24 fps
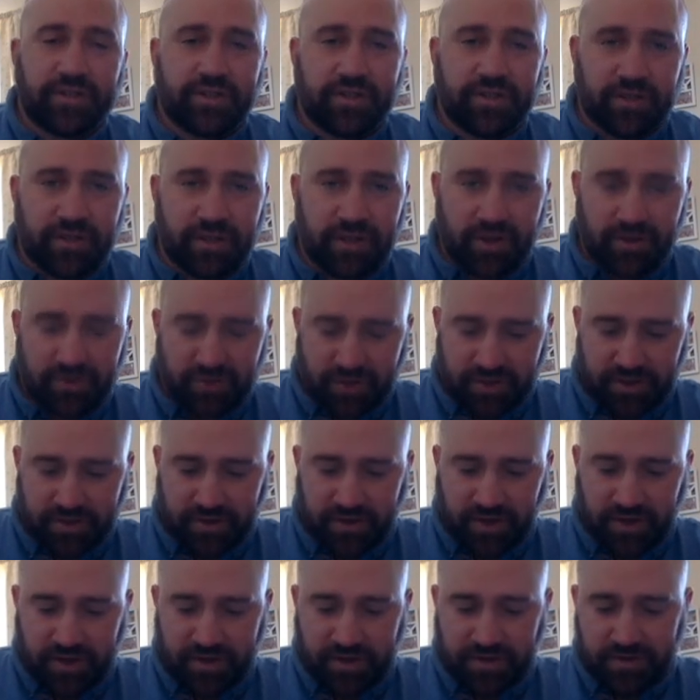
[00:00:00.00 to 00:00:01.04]
in the
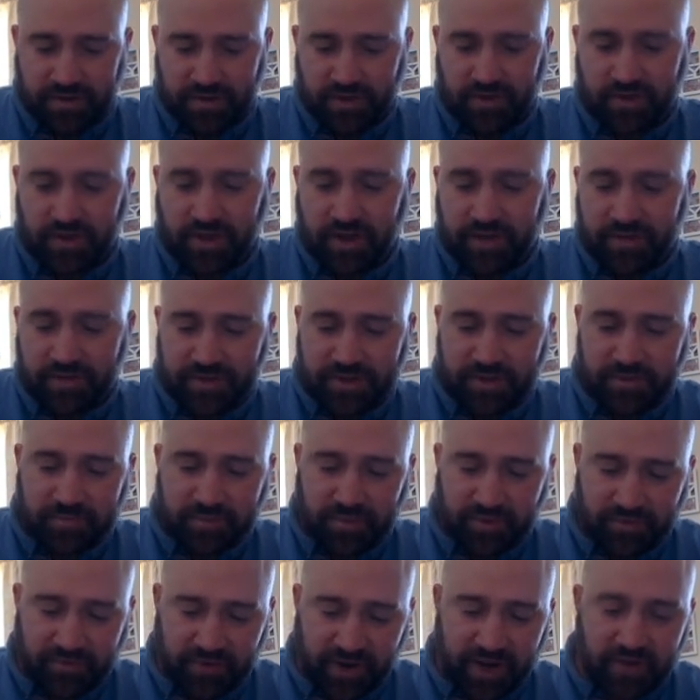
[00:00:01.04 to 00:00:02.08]
countryside, your life isn't
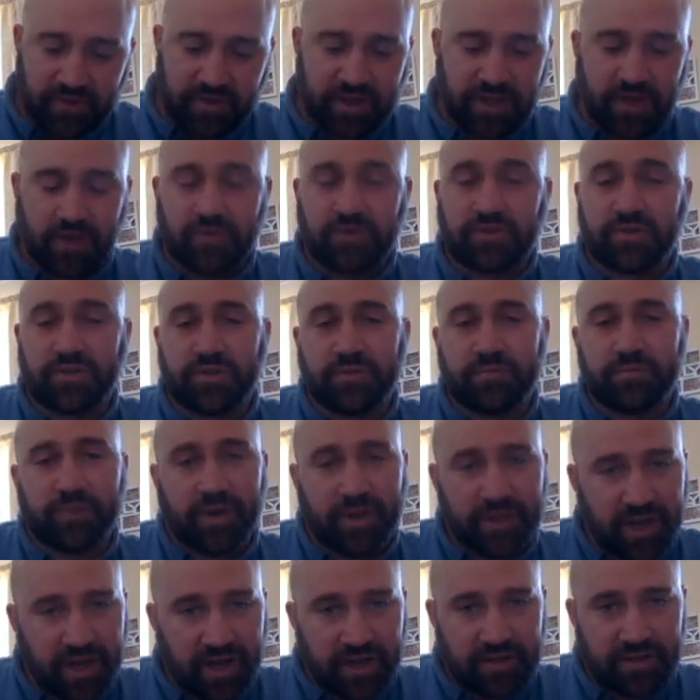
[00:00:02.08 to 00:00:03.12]
profoundly altered
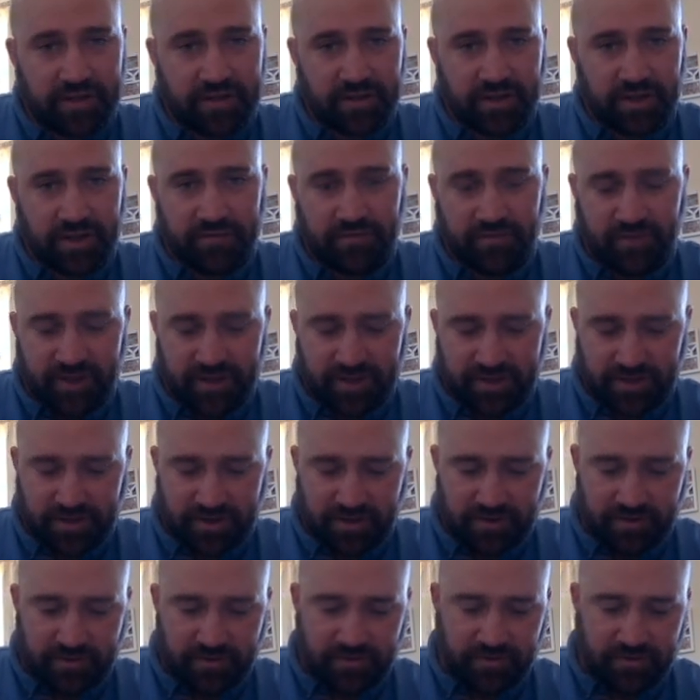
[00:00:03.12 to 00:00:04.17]
by that invention.
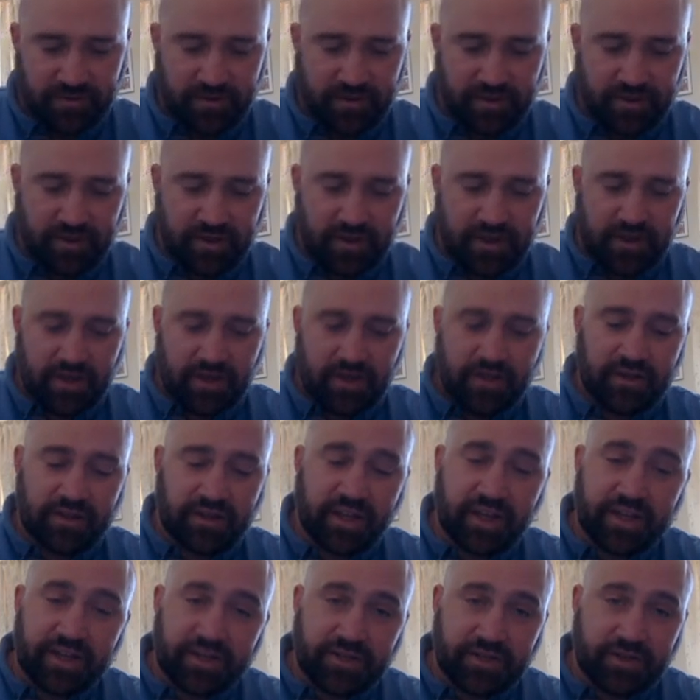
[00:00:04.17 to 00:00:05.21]

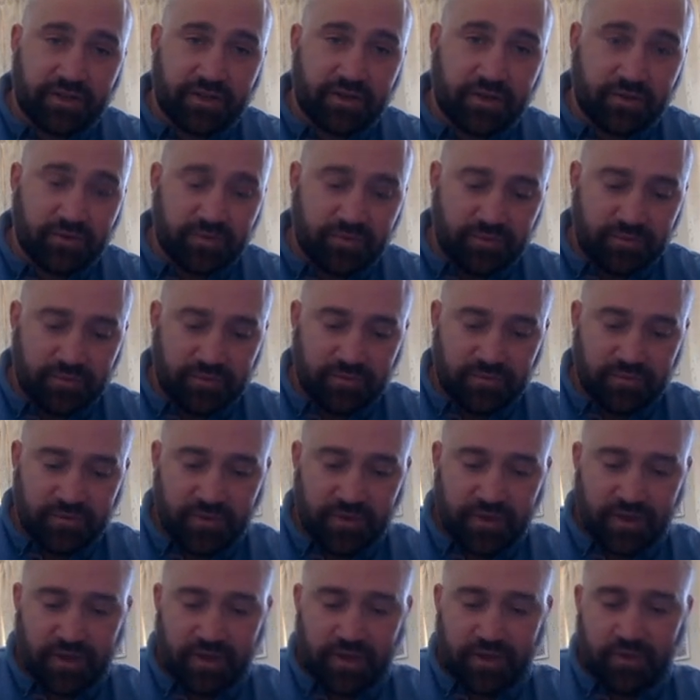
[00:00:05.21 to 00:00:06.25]
Later, though,
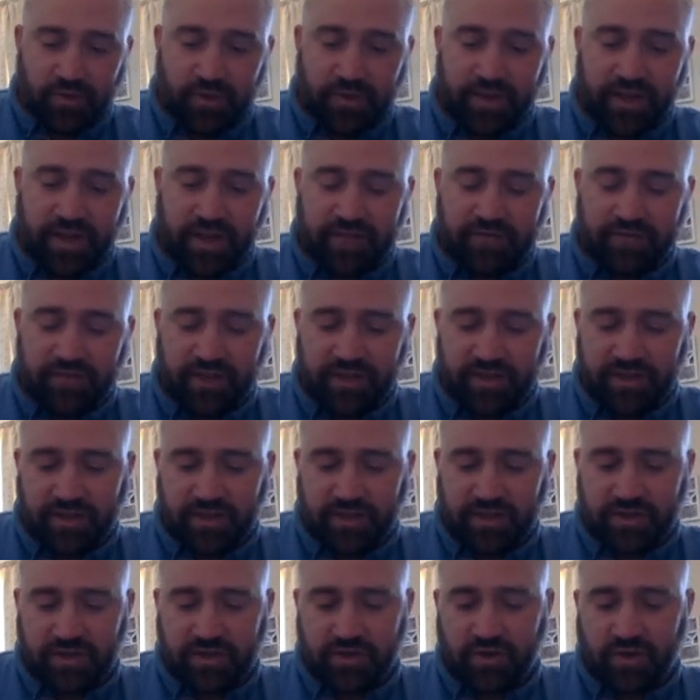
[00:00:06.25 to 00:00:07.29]
when that
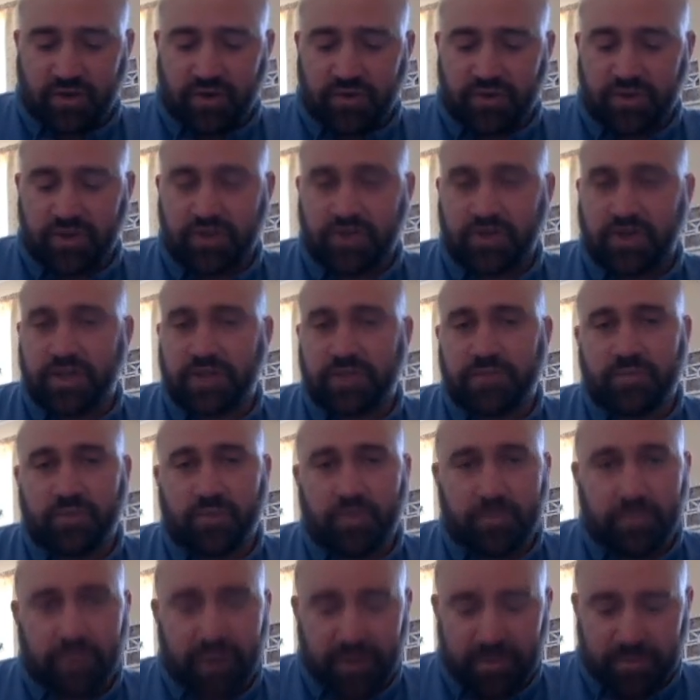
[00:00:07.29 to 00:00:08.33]
invention has grown to
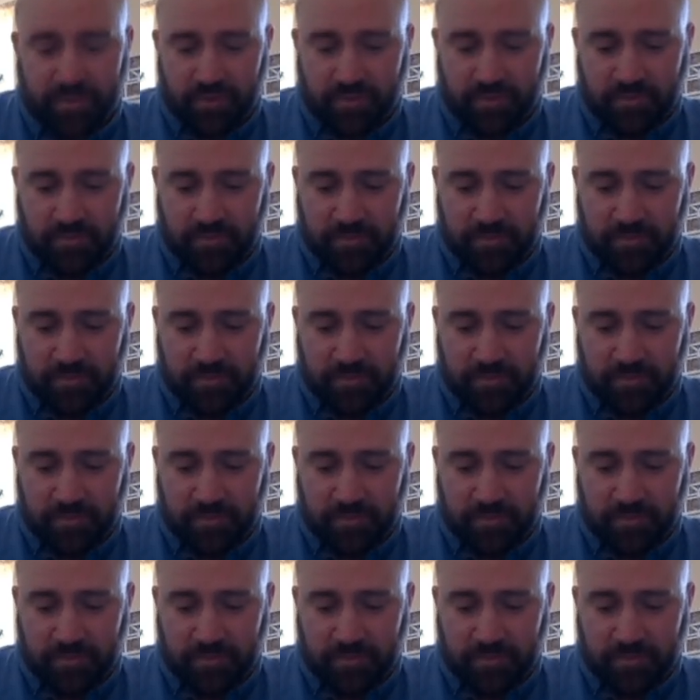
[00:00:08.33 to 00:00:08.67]
transport people,